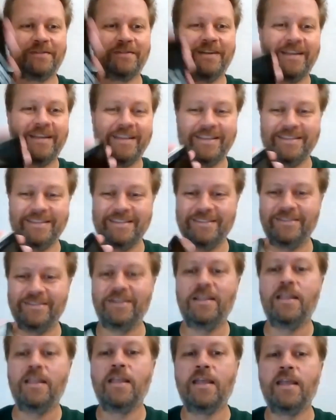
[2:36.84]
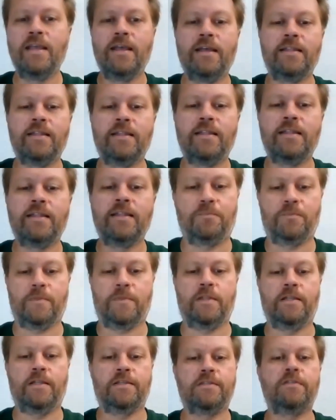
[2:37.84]
right? So, now,
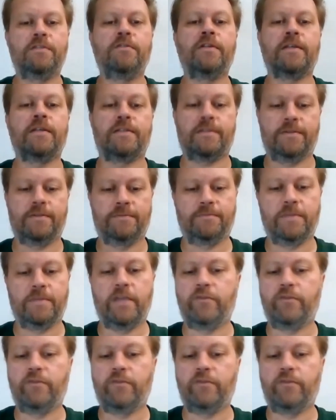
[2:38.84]
let's do this.